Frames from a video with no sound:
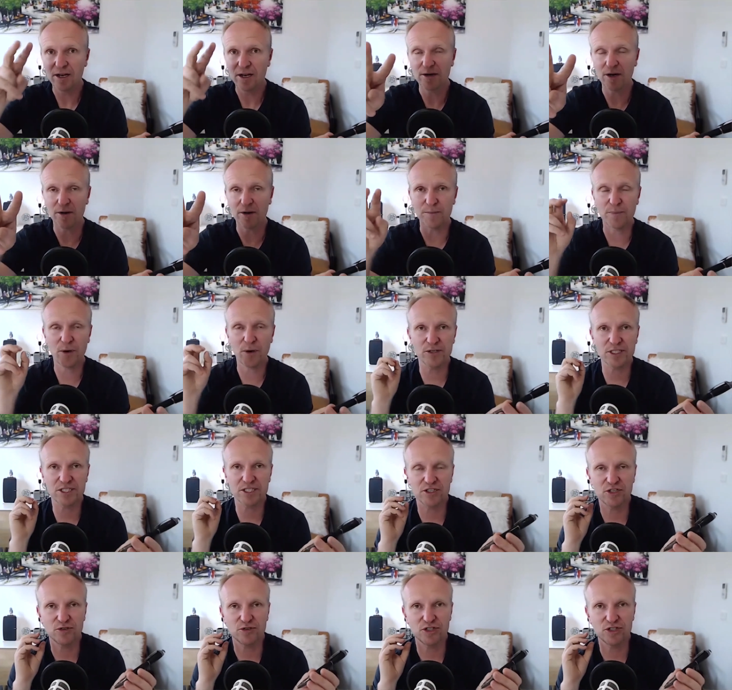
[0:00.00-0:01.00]
uh, post
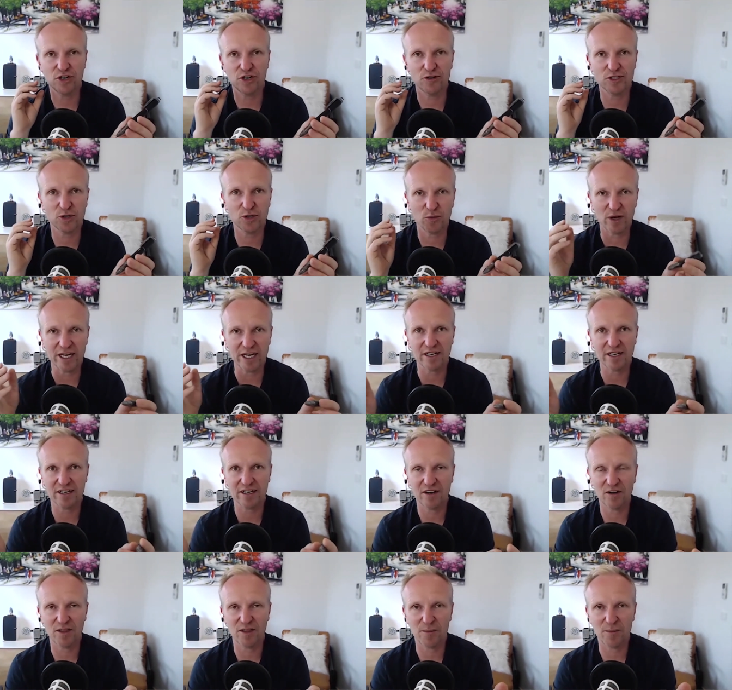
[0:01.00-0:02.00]
two shows a week
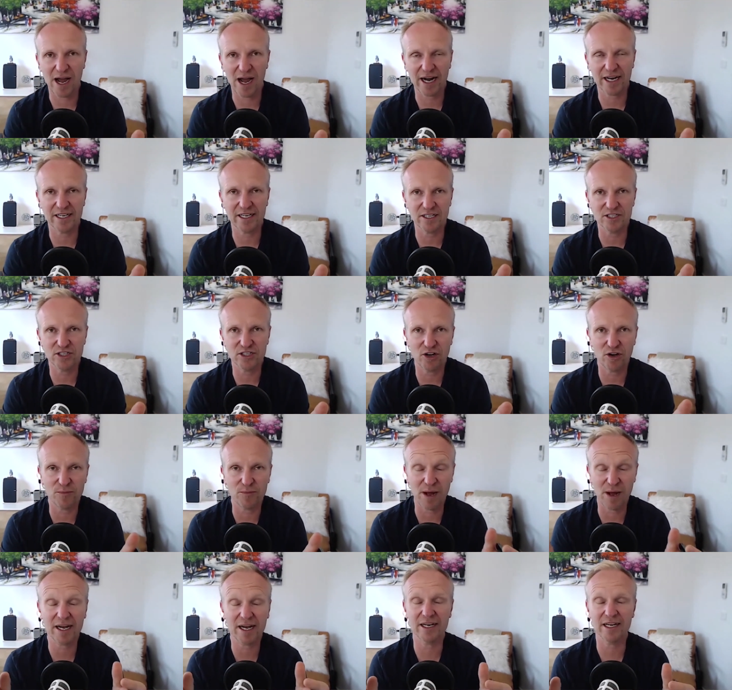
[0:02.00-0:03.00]
on the marketing show,
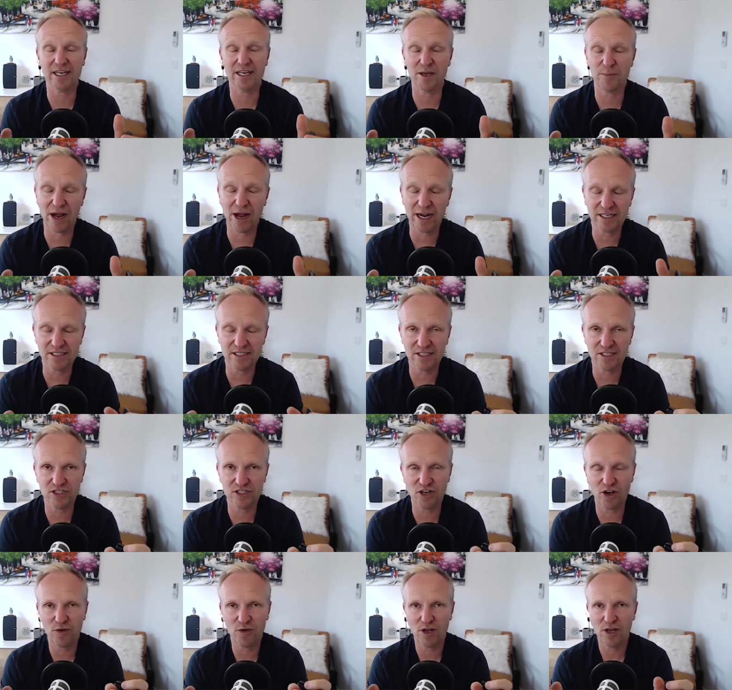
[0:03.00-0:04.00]
marketing your practice
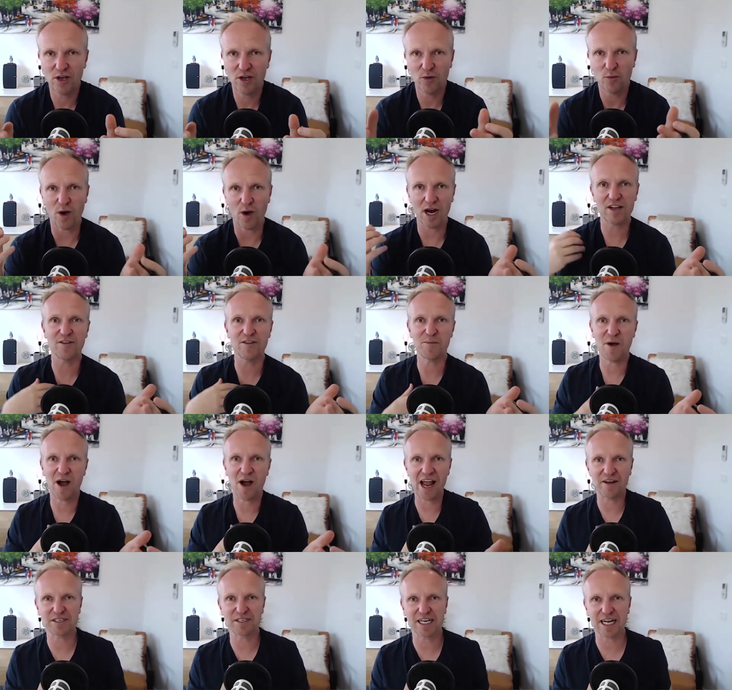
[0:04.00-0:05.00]
show. One of them I
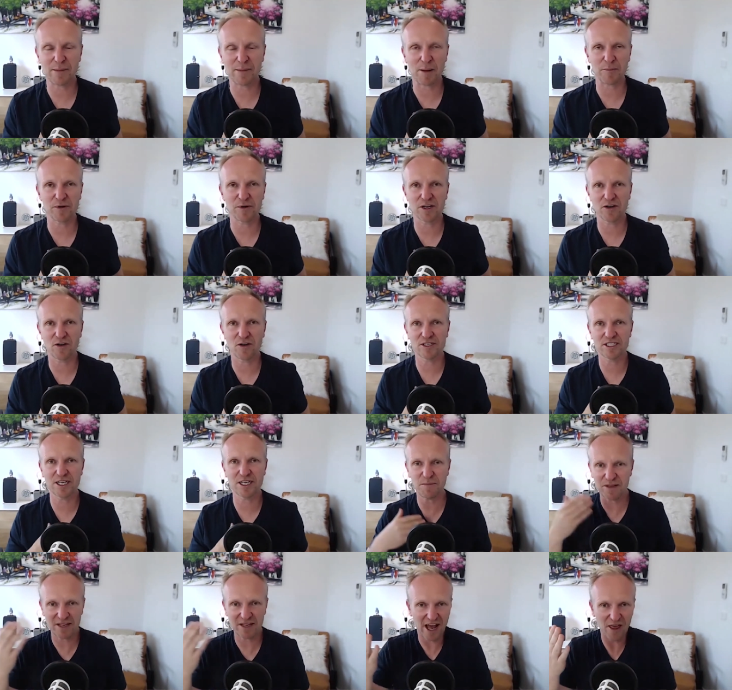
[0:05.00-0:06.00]
have to come up with the content,
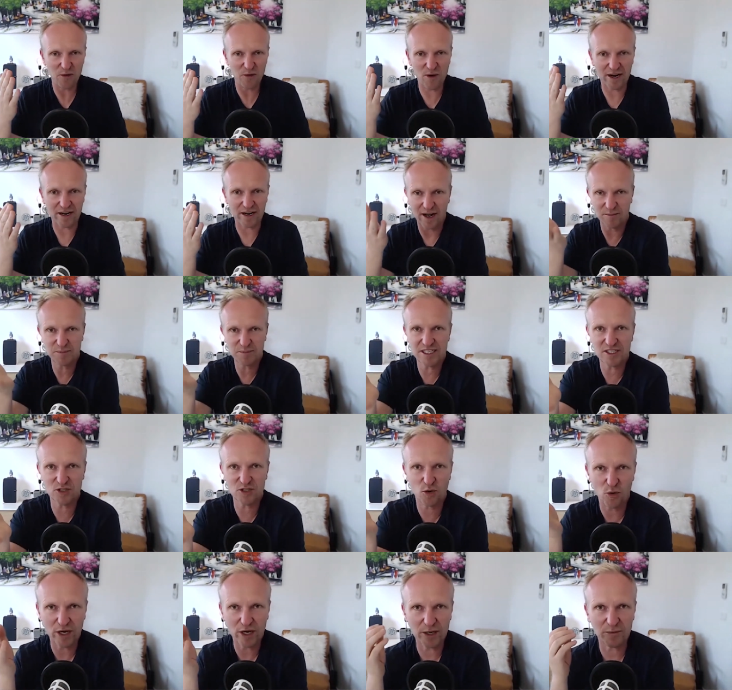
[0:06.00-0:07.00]
but the other one I'm just
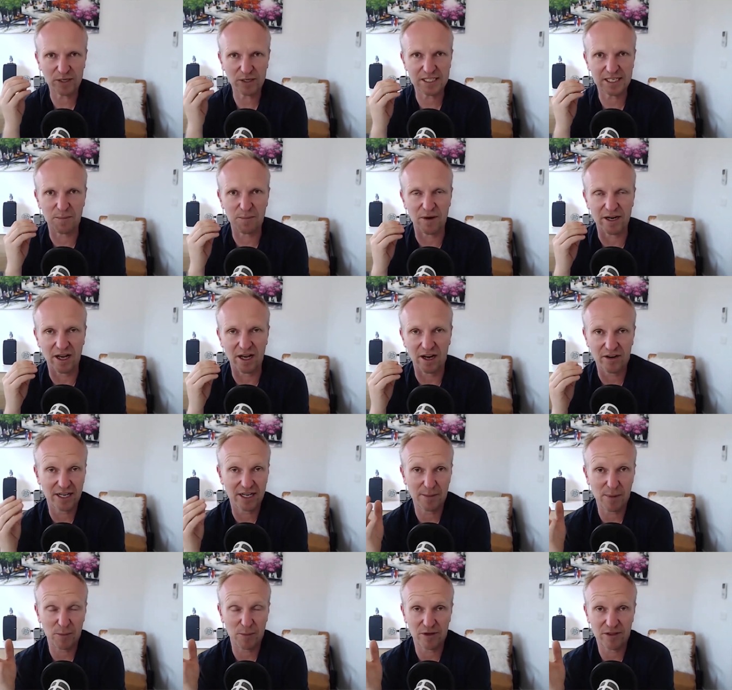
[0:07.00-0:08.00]
talking with somebody. I don't
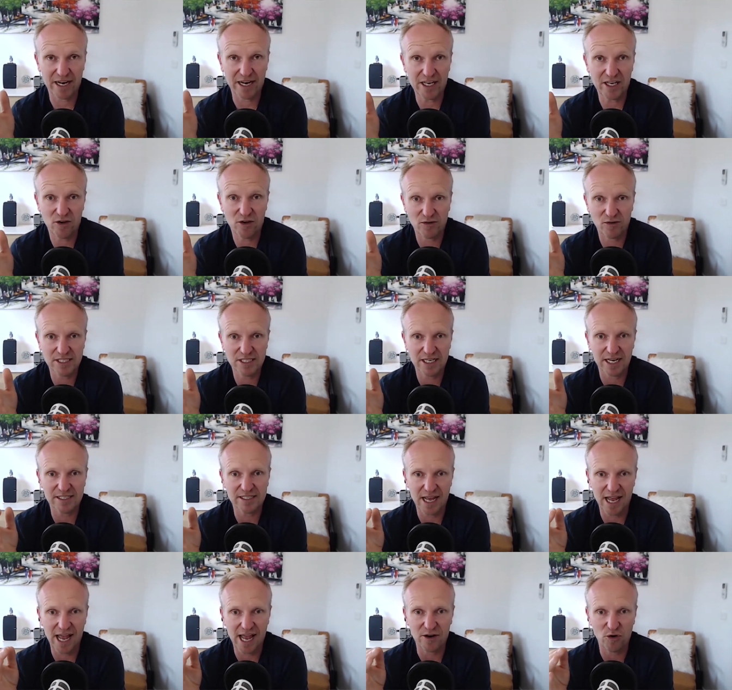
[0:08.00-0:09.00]
come up with any content
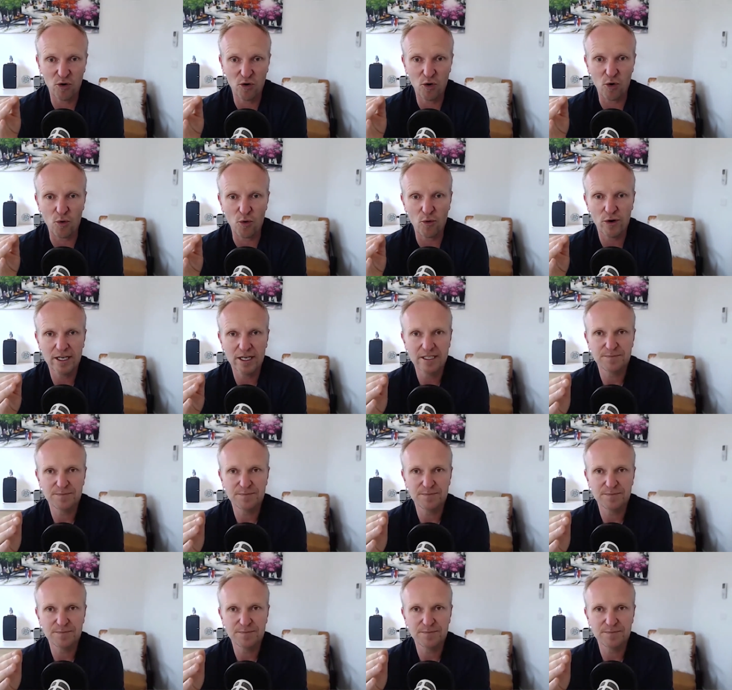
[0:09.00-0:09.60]
at all.